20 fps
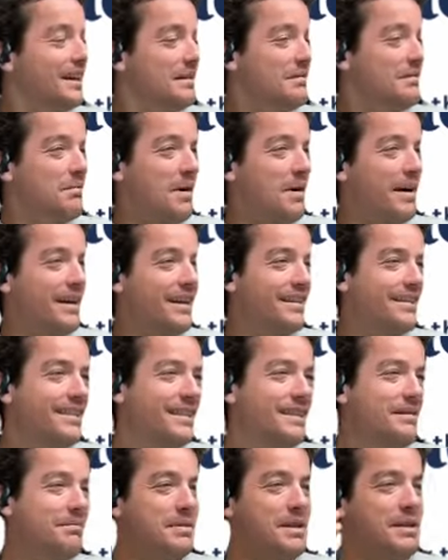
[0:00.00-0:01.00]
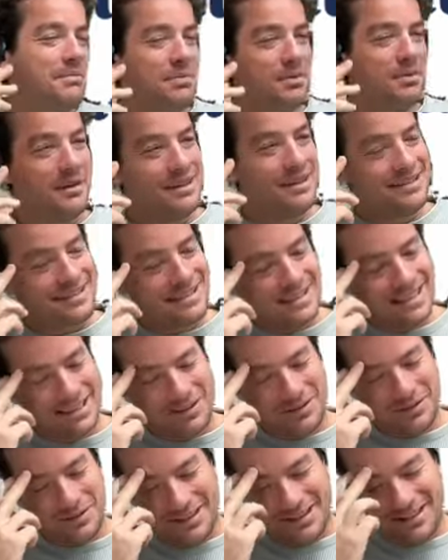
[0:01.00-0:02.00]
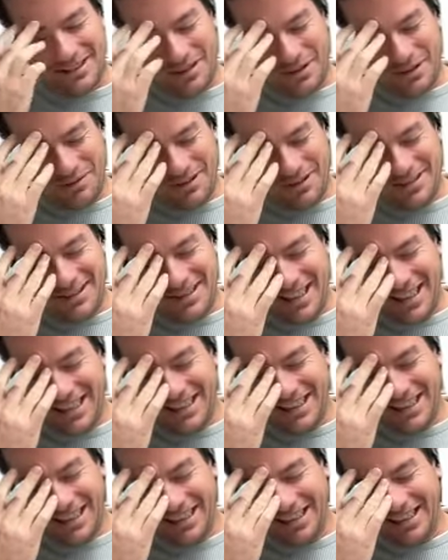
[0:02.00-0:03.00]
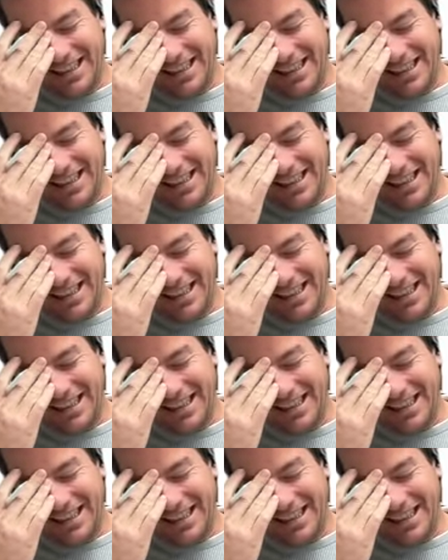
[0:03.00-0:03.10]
marketing people listening to this conversation,